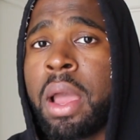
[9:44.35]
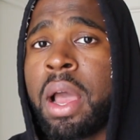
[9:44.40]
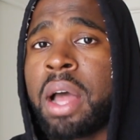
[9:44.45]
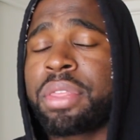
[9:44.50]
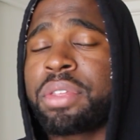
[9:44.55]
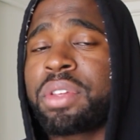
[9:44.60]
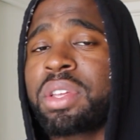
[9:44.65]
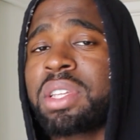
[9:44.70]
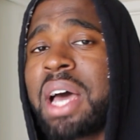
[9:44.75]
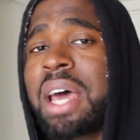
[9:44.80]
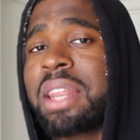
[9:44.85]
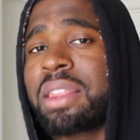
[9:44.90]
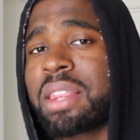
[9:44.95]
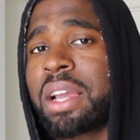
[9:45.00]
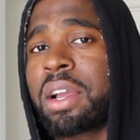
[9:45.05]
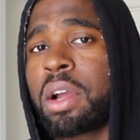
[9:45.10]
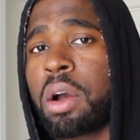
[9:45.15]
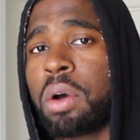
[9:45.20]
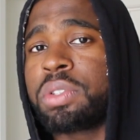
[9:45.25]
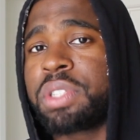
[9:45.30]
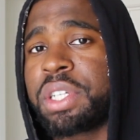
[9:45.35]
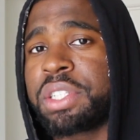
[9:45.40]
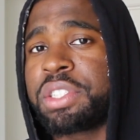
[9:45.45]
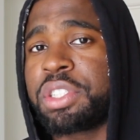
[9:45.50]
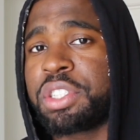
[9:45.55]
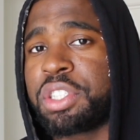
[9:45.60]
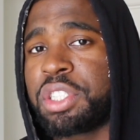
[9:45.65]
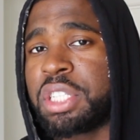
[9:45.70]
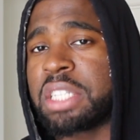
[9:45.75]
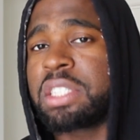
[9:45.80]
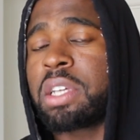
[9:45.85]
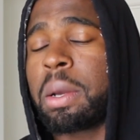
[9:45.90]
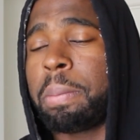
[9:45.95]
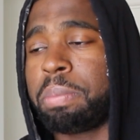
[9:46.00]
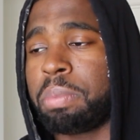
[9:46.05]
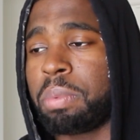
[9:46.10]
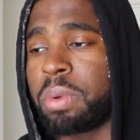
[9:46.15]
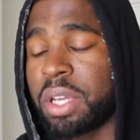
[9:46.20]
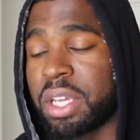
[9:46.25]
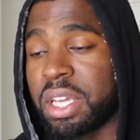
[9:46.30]
There's a lot that goes into just
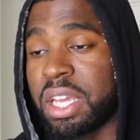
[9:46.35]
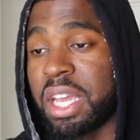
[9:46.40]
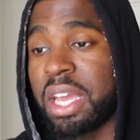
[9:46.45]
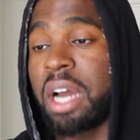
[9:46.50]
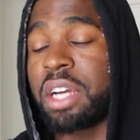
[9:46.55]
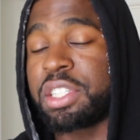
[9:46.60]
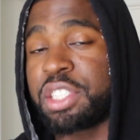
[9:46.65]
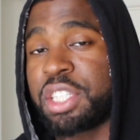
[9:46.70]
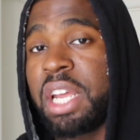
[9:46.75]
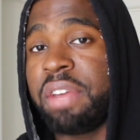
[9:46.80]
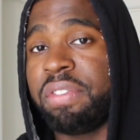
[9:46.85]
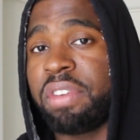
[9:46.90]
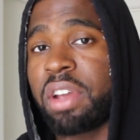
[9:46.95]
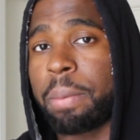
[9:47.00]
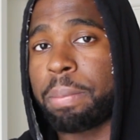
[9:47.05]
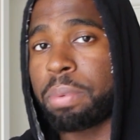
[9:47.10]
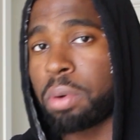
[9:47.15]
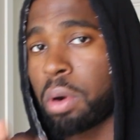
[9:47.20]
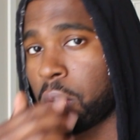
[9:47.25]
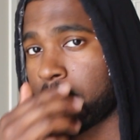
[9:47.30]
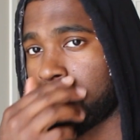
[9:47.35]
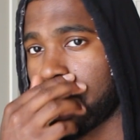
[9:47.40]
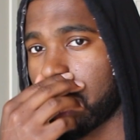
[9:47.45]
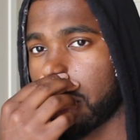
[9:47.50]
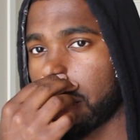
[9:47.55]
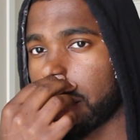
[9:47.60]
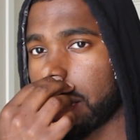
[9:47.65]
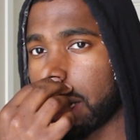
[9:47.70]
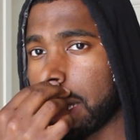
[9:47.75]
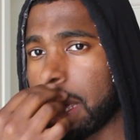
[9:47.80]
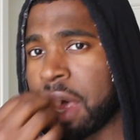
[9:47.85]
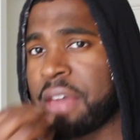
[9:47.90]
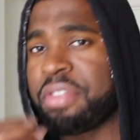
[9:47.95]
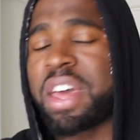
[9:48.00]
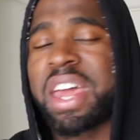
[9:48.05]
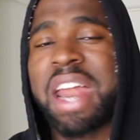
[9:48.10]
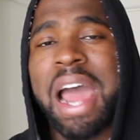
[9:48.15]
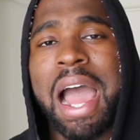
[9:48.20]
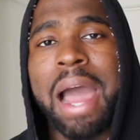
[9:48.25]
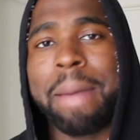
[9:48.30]
achieving a pro card
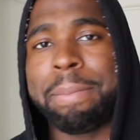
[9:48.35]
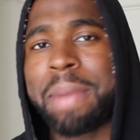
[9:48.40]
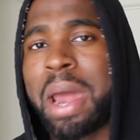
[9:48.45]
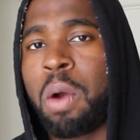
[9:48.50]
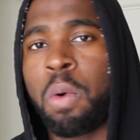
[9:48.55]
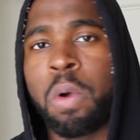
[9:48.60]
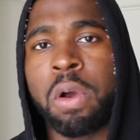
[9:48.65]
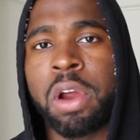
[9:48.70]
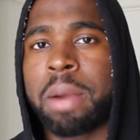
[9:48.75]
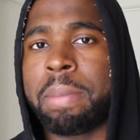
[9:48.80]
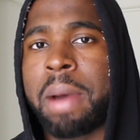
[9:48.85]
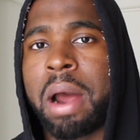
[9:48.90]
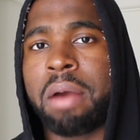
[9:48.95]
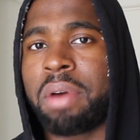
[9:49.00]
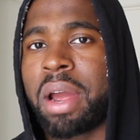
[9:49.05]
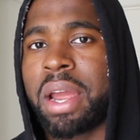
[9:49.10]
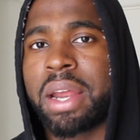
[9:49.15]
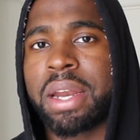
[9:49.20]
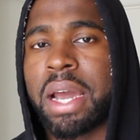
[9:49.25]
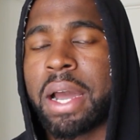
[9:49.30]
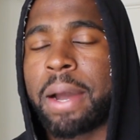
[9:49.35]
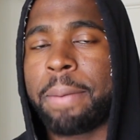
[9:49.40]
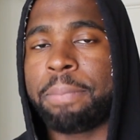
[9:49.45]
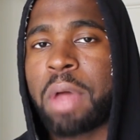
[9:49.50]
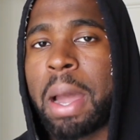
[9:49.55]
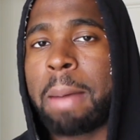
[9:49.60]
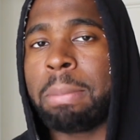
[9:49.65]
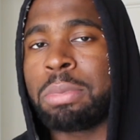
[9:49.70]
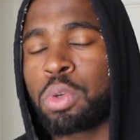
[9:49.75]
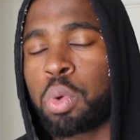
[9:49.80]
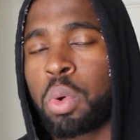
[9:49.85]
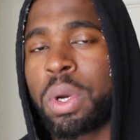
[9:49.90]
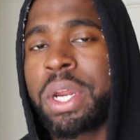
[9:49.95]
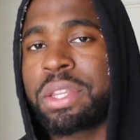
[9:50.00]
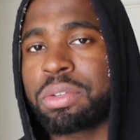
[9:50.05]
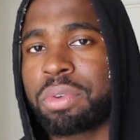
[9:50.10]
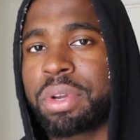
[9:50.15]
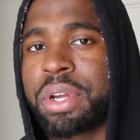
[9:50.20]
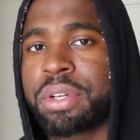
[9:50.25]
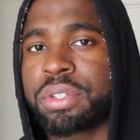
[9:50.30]
that I'm not worried about right now. I'm
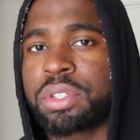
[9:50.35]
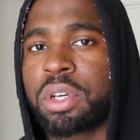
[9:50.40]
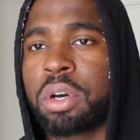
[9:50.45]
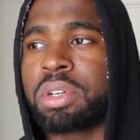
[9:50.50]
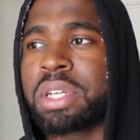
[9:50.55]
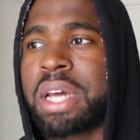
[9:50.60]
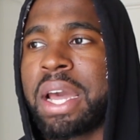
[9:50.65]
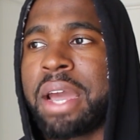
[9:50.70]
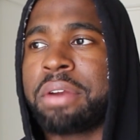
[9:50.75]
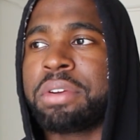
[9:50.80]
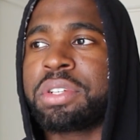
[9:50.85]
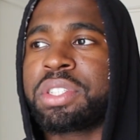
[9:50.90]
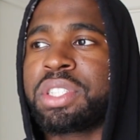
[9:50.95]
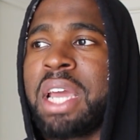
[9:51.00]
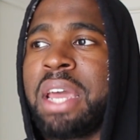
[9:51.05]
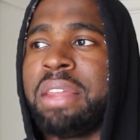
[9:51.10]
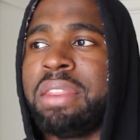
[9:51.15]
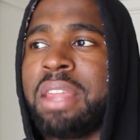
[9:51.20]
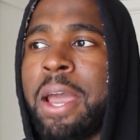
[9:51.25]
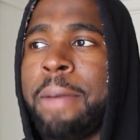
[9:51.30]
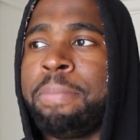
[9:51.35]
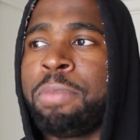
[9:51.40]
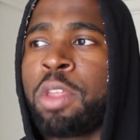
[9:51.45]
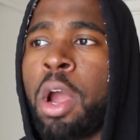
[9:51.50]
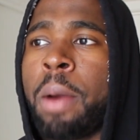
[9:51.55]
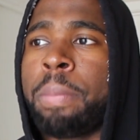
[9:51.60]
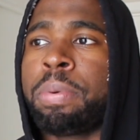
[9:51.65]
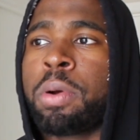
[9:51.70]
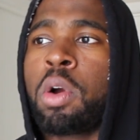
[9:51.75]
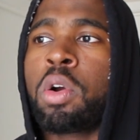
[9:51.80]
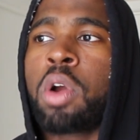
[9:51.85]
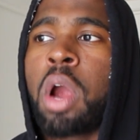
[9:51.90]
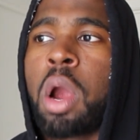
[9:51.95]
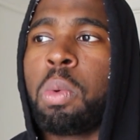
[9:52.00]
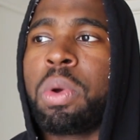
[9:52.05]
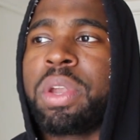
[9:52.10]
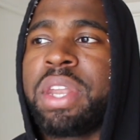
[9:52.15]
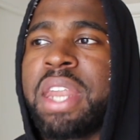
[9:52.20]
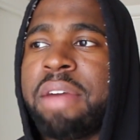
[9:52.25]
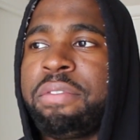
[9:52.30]
23 years old and I understand that a pro
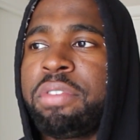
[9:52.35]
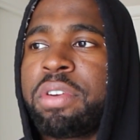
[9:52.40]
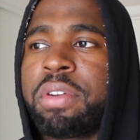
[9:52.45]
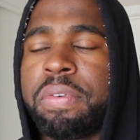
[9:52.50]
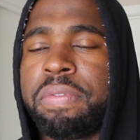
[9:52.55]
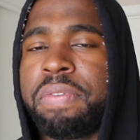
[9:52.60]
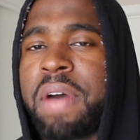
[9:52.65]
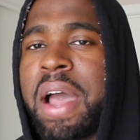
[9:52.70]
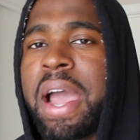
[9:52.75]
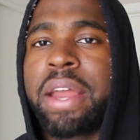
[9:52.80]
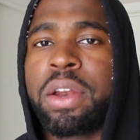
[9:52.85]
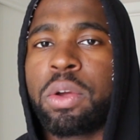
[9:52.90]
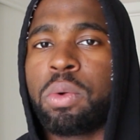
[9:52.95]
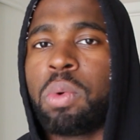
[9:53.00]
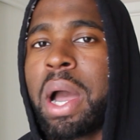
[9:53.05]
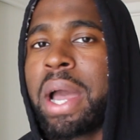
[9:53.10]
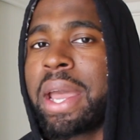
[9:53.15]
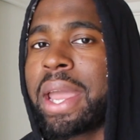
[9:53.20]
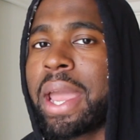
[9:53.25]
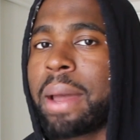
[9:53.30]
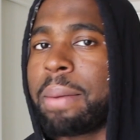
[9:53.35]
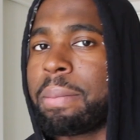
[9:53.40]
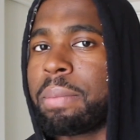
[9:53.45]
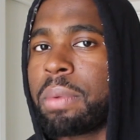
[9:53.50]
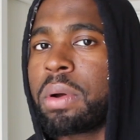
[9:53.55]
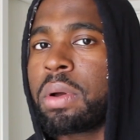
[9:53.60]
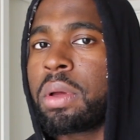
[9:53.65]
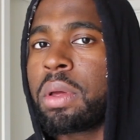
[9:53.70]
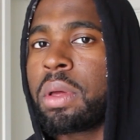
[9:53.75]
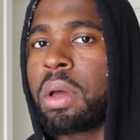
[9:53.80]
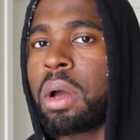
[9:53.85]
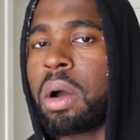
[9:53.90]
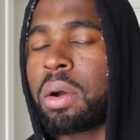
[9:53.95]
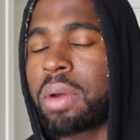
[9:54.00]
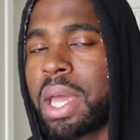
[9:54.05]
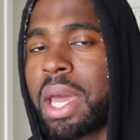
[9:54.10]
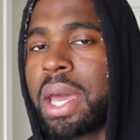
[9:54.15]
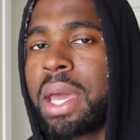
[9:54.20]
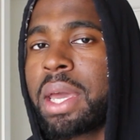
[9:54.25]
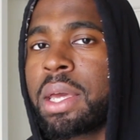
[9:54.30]
card would never define who I am,
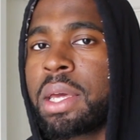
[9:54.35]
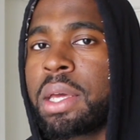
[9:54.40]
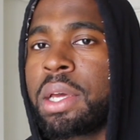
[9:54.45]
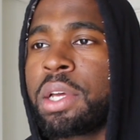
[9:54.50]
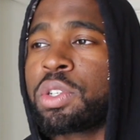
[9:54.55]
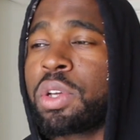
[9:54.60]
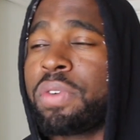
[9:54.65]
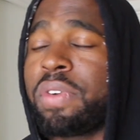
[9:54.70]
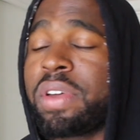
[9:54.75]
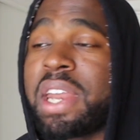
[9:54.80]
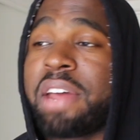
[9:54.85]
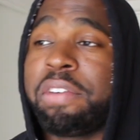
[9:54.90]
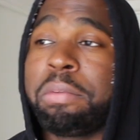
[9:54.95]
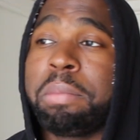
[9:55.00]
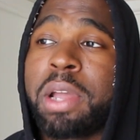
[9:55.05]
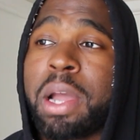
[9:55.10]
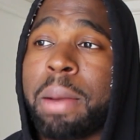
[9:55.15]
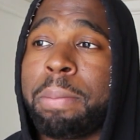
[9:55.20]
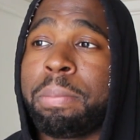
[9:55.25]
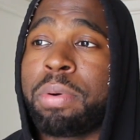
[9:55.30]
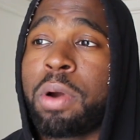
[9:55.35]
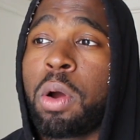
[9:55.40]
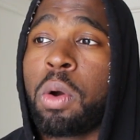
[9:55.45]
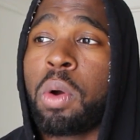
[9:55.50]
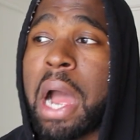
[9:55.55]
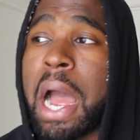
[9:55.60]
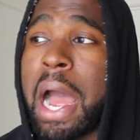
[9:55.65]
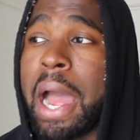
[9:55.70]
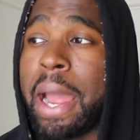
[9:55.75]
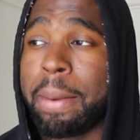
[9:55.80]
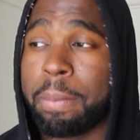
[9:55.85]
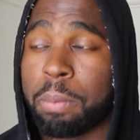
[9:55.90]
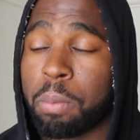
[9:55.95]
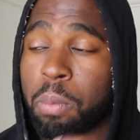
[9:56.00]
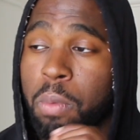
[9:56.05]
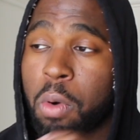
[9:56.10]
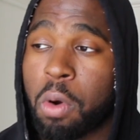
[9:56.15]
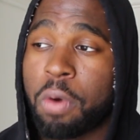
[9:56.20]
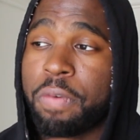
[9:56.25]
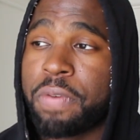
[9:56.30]
okay? So if I never become pro, I
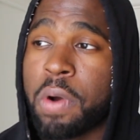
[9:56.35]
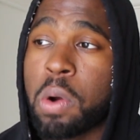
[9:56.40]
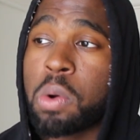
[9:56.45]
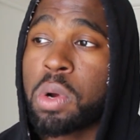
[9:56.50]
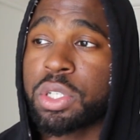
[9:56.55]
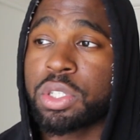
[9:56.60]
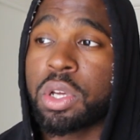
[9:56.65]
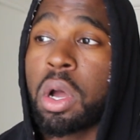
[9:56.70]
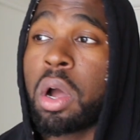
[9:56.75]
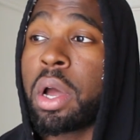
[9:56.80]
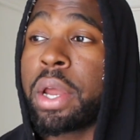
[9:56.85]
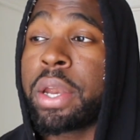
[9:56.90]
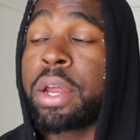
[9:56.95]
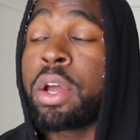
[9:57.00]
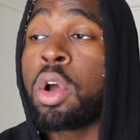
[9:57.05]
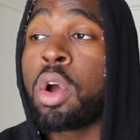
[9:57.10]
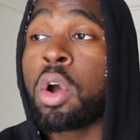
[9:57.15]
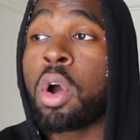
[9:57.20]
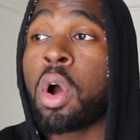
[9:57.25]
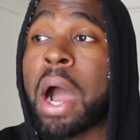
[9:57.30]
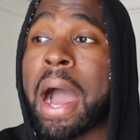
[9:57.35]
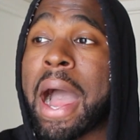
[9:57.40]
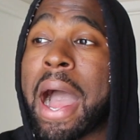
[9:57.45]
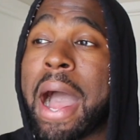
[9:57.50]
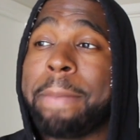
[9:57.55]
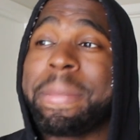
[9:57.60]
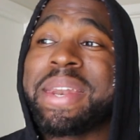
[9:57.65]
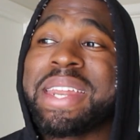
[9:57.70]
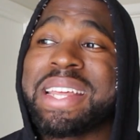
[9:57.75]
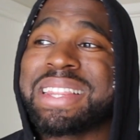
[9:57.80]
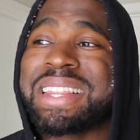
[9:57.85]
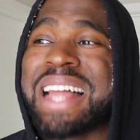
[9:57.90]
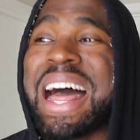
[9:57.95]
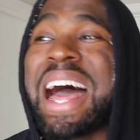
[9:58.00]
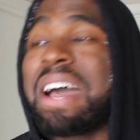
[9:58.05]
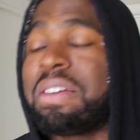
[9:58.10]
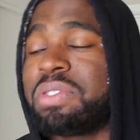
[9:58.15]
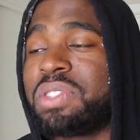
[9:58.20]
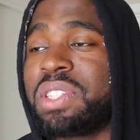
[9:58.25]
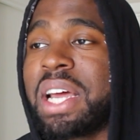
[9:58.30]
am more focused on how many
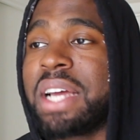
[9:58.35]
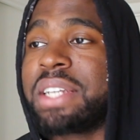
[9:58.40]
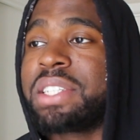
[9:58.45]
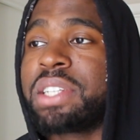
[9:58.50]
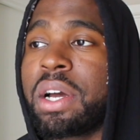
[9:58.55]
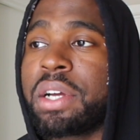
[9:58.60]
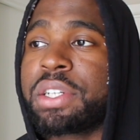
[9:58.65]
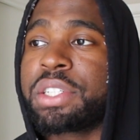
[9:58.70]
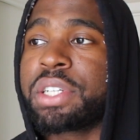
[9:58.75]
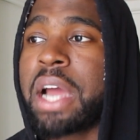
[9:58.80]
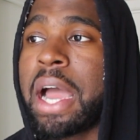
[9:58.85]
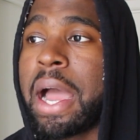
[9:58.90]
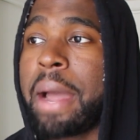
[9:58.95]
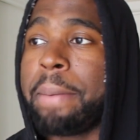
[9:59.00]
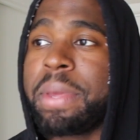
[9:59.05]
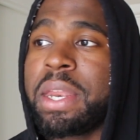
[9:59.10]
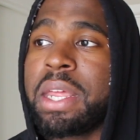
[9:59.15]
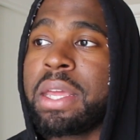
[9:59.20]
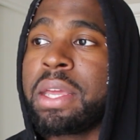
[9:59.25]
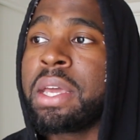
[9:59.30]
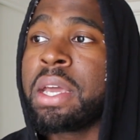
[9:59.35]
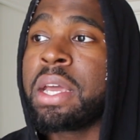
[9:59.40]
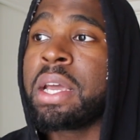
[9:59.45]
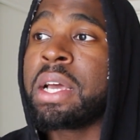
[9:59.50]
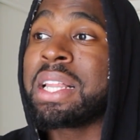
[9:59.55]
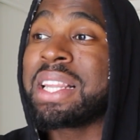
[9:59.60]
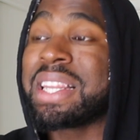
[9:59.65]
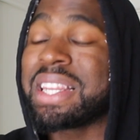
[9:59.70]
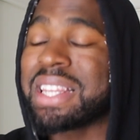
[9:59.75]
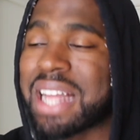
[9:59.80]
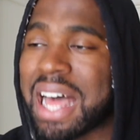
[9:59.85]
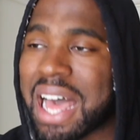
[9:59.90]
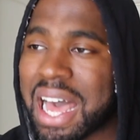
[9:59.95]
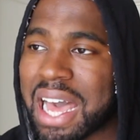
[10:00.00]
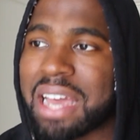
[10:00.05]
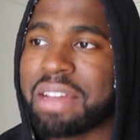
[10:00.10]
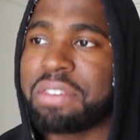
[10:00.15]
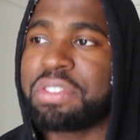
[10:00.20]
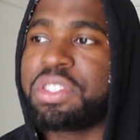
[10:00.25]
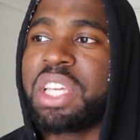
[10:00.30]
lives did I touch? How many
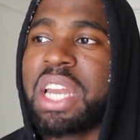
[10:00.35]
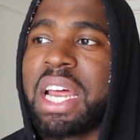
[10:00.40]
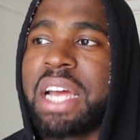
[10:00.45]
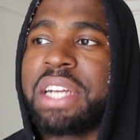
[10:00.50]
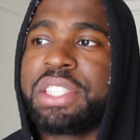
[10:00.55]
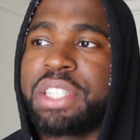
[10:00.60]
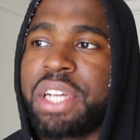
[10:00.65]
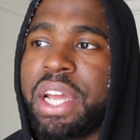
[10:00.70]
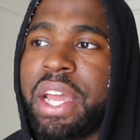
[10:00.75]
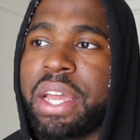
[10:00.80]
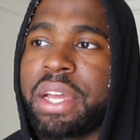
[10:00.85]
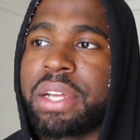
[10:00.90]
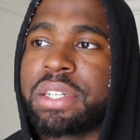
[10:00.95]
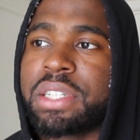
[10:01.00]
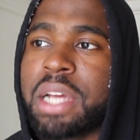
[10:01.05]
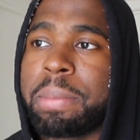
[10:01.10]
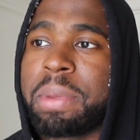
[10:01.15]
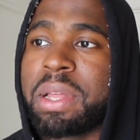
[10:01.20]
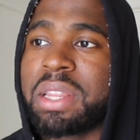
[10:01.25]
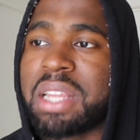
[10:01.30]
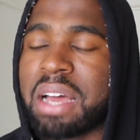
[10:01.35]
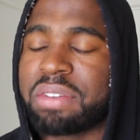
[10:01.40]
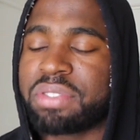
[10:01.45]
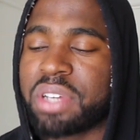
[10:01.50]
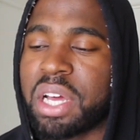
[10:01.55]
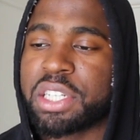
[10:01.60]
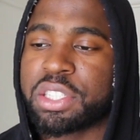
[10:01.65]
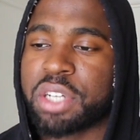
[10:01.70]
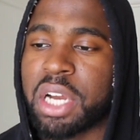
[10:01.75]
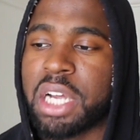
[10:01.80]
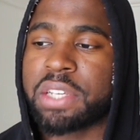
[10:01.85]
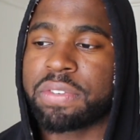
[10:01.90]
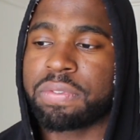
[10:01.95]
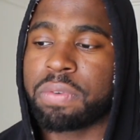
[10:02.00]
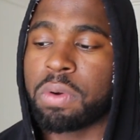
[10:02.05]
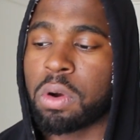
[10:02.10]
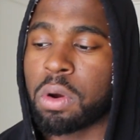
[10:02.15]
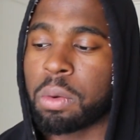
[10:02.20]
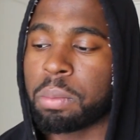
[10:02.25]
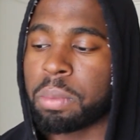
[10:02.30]
lives did I change? How many lives did I
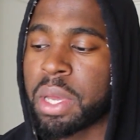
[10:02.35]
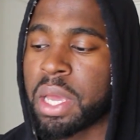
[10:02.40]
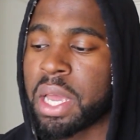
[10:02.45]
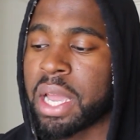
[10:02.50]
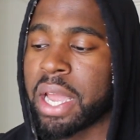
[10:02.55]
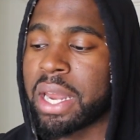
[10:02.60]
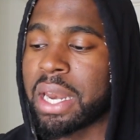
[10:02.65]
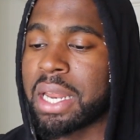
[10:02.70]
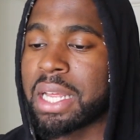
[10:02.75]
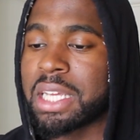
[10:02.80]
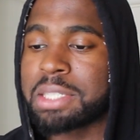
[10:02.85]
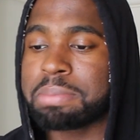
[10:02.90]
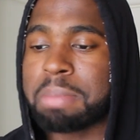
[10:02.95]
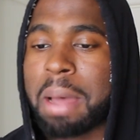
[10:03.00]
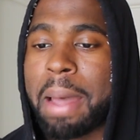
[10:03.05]
transform? And is